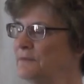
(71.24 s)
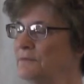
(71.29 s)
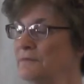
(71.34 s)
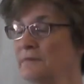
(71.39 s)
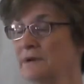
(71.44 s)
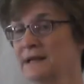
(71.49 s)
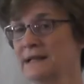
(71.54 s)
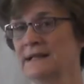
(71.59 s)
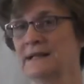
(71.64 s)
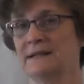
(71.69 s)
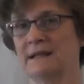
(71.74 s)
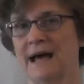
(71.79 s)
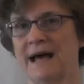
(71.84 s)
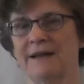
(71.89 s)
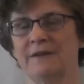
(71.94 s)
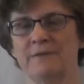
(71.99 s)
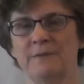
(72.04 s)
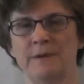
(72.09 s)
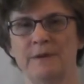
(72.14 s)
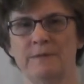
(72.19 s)
Really a
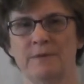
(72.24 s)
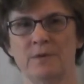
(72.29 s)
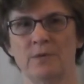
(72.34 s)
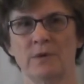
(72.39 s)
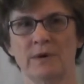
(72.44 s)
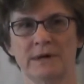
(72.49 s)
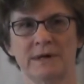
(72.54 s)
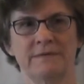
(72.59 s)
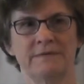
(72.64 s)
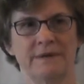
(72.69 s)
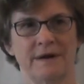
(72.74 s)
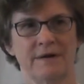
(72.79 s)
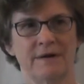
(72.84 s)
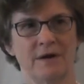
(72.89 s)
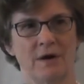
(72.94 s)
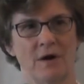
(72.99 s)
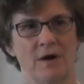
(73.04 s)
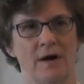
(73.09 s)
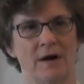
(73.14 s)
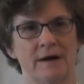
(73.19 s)
lot of people working
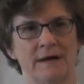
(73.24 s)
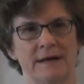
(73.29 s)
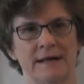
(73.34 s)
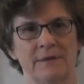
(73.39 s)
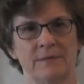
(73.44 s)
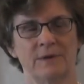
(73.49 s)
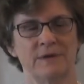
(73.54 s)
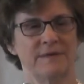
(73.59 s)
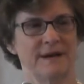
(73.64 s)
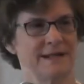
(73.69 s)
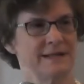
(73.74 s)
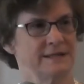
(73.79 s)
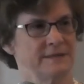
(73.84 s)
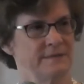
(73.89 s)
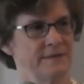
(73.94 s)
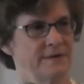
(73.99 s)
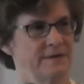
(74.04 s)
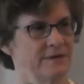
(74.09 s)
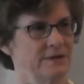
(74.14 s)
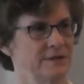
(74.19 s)
very hard, and we've had some
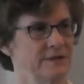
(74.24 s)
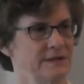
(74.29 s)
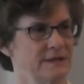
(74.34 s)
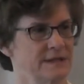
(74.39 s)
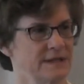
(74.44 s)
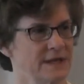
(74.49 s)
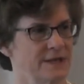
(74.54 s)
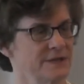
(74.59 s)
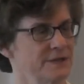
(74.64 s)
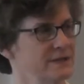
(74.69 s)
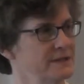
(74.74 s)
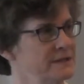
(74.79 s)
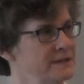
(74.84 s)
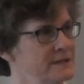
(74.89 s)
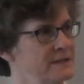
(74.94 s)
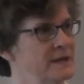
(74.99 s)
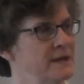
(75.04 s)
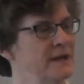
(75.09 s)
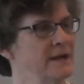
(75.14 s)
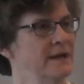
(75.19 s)
very good
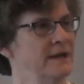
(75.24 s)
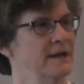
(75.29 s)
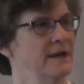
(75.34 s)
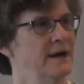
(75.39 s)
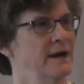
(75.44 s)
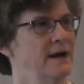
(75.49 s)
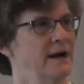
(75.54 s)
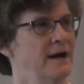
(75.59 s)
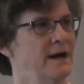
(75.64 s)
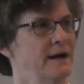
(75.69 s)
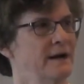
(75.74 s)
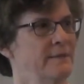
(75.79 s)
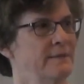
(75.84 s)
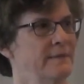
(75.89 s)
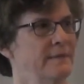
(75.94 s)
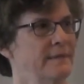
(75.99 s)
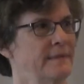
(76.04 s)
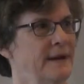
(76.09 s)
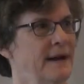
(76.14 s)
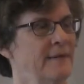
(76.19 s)
discussions.
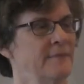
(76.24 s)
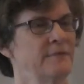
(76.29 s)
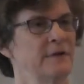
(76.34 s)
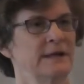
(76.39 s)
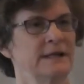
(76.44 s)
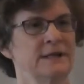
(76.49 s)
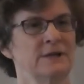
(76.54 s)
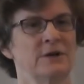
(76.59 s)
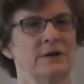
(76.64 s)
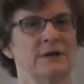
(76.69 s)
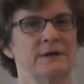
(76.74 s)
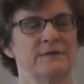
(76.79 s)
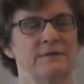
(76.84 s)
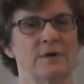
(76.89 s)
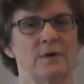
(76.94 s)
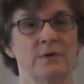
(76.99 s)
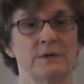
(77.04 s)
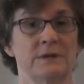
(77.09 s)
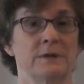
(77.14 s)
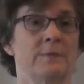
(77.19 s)
I'm really looking
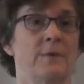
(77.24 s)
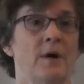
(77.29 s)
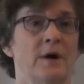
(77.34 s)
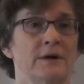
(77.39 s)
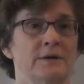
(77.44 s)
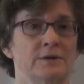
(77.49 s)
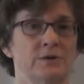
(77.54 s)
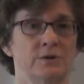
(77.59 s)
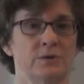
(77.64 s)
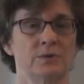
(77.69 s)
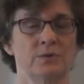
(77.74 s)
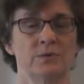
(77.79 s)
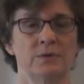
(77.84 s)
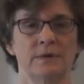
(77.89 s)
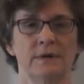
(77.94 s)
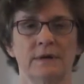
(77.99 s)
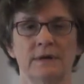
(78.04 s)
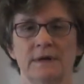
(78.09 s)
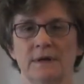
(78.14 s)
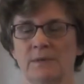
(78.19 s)
forward to part 2,
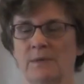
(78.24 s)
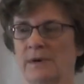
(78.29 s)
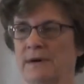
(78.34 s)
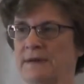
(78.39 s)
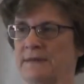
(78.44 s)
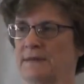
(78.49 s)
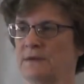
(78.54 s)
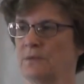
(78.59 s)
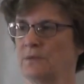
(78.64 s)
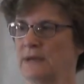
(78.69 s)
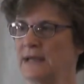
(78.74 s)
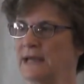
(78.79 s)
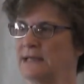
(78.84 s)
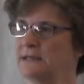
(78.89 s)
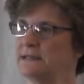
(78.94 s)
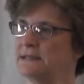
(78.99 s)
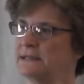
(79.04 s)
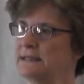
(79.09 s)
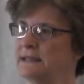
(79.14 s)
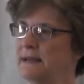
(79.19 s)
where I think we get
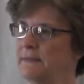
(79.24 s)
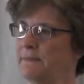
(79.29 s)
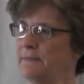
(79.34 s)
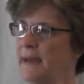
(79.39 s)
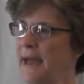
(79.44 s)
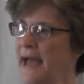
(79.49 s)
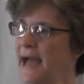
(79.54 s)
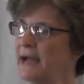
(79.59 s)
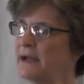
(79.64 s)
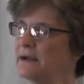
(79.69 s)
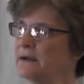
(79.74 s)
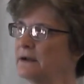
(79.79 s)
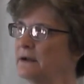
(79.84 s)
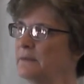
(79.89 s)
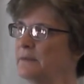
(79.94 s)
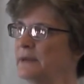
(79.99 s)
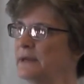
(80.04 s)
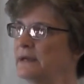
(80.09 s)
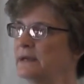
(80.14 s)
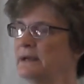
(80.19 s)
to step back a
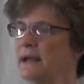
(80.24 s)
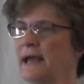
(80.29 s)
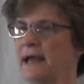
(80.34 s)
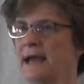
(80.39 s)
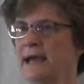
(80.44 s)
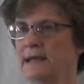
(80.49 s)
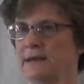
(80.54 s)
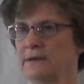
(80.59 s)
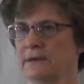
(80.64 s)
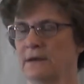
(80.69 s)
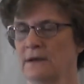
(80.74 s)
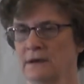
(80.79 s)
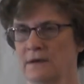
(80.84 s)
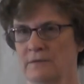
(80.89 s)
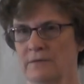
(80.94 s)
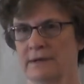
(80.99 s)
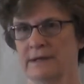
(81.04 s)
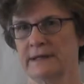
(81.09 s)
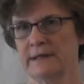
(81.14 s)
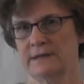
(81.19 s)
bit and
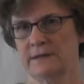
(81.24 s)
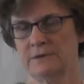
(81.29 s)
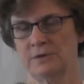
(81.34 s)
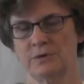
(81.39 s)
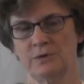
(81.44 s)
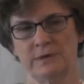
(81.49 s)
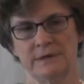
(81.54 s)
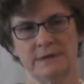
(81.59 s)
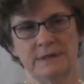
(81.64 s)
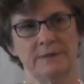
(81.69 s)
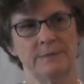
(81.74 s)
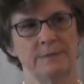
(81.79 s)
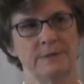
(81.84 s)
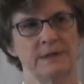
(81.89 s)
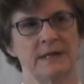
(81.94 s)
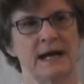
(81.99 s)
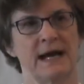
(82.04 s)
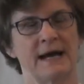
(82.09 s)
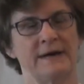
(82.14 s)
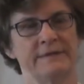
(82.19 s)
really do a deeper
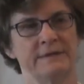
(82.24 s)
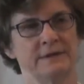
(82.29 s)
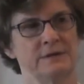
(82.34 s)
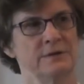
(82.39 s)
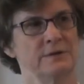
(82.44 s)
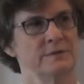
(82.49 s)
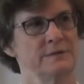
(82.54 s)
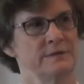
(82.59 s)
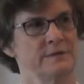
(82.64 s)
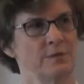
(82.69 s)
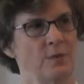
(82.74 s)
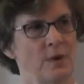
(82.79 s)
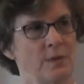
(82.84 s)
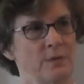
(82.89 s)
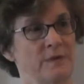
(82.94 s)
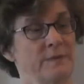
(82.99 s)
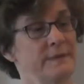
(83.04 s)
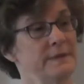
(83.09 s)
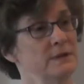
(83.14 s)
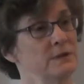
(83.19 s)
dive in terms of what
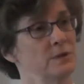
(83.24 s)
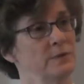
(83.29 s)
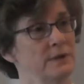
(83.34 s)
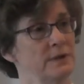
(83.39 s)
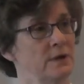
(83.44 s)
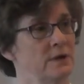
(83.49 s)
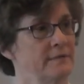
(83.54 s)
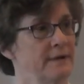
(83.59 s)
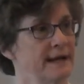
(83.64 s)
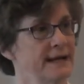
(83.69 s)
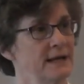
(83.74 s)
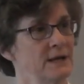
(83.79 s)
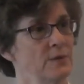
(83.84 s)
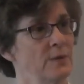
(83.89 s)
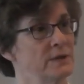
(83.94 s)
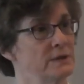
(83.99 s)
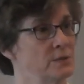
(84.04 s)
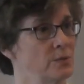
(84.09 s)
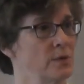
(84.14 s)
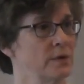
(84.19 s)
we've been doing already,
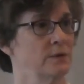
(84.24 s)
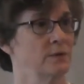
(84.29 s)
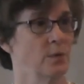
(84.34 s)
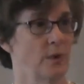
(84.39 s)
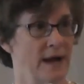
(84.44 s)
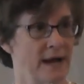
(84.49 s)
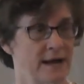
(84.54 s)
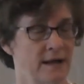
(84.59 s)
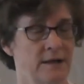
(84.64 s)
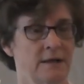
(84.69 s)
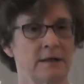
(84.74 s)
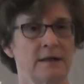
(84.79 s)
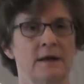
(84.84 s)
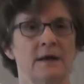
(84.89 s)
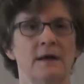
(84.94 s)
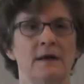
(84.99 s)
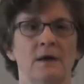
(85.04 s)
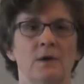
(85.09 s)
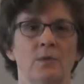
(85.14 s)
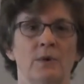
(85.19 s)
what's worked well,
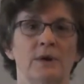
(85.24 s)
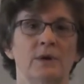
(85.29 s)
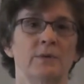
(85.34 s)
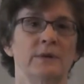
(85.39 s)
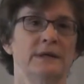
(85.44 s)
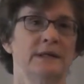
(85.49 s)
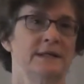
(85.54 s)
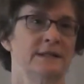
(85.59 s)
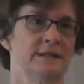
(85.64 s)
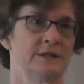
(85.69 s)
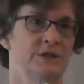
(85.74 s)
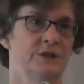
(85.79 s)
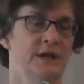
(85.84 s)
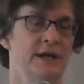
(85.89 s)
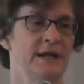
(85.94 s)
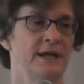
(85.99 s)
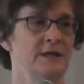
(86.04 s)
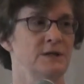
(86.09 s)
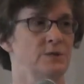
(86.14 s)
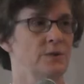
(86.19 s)
what do we need to
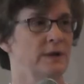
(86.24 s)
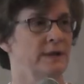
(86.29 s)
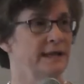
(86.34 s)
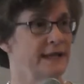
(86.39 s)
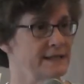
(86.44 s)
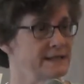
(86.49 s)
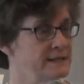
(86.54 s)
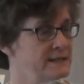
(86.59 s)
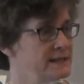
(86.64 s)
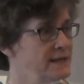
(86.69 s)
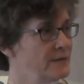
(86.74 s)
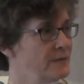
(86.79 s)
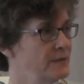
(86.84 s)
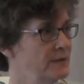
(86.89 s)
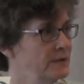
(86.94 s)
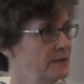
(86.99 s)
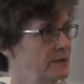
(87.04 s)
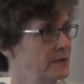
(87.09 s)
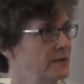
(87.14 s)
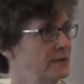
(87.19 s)
change, what lessons have we
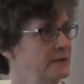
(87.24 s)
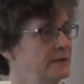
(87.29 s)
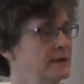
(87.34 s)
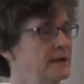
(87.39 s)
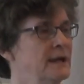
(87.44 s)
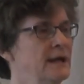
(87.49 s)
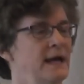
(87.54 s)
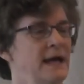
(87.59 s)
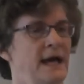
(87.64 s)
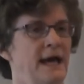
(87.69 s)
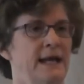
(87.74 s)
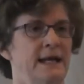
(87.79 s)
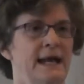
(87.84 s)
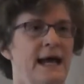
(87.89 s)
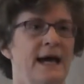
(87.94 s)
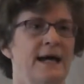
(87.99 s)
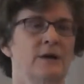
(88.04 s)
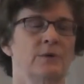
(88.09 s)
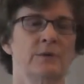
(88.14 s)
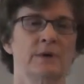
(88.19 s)
learned, and
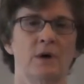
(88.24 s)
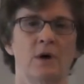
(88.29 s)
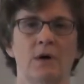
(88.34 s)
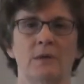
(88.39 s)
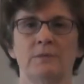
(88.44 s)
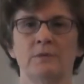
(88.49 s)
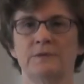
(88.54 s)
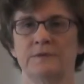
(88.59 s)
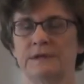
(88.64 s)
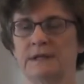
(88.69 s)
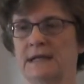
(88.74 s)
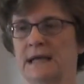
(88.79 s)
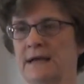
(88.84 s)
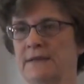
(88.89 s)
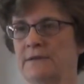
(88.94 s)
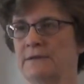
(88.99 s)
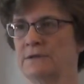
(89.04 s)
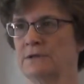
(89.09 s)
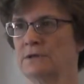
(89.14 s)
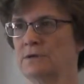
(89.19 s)
how do we all move
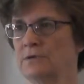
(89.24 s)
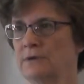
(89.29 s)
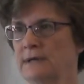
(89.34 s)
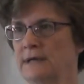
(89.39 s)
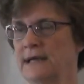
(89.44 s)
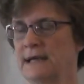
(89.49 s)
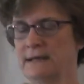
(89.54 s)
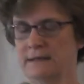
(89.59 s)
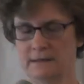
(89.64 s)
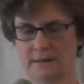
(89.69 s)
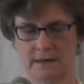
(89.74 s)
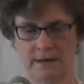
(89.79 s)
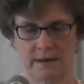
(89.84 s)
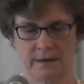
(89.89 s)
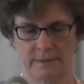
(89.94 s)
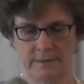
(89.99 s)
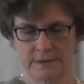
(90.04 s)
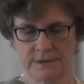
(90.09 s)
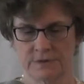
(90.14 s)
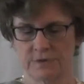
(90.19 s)
together to create
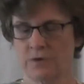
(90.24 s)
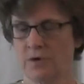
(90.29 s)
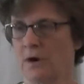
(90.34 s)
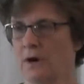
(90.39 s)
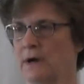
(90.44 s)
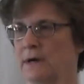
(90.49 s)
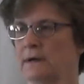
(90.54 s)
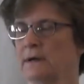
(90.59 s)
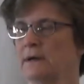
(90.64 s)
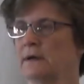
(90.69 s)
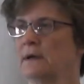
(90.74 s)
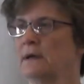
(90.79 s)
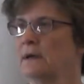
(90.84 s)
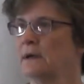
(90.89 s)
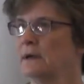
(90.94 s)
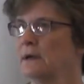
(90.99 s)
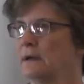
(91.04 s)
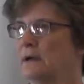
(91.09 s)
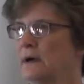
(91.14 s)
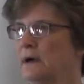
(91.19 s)
a strong,
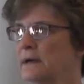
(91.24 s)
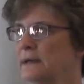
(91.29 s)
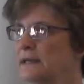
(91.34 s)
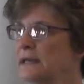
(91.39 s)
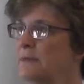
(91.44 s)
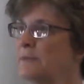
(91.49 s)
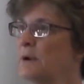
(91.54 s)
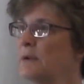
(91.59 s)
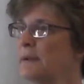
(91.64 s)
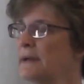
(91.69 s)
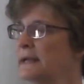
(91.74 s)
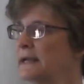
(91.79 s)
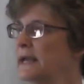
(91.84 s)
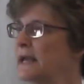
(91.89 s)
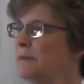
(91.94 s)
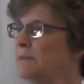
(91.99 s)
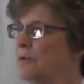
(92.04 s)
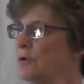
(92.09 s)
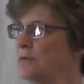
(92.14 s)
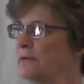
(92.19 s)
keep our
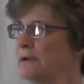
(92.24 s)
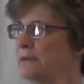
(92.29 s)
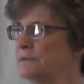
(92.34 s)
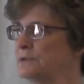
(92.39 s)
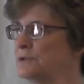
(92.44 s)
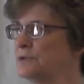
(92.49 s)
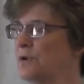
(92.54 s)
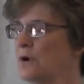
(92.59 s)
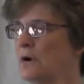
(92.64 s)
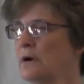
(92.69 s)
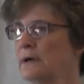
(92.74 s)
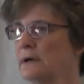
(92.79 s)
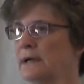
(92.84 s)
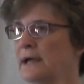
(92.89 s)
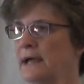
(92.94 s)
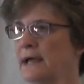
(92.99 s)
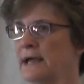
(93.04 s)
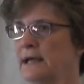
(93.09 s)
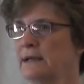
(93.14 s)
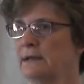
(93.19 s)
Medicaid program strong,
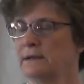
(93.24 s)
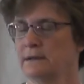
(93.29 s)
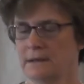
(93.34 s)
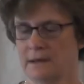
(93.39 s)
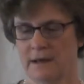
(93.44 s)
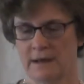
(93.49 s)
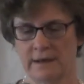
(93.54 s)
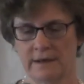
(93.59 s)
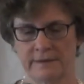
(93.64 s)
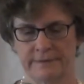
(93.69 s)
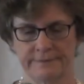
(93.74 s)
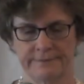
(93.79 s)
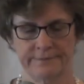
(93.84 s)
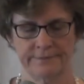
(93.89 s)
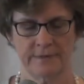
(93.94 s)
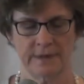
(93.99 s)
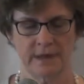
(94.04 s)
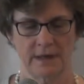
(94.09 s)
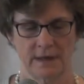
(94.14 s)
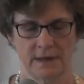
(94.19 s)
and
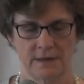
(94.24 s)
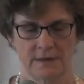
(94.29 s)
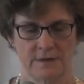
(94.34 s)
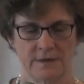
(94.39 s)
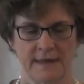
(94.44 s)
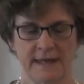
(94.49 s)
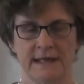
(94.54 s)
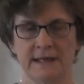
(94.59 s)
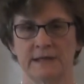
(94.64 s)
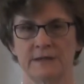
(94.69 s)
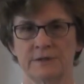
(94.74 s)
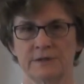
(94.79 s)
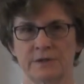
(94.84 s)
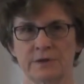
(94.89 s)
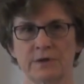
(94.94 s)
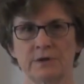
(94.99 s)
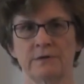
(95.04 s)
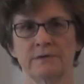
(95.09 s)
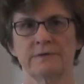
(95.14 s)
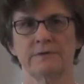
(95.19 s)
so that it can
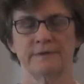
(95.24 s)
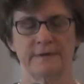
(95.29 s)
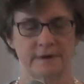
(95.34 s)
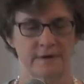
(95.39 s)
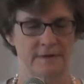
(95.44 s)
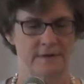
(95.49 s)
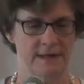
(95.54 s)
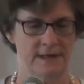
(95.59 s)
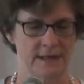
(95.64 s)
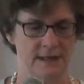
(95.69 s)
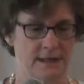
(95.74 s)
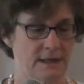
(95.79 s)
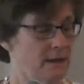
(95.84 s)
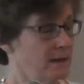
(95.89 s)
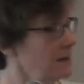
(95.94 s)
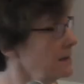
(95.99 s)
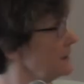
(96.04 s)
serve the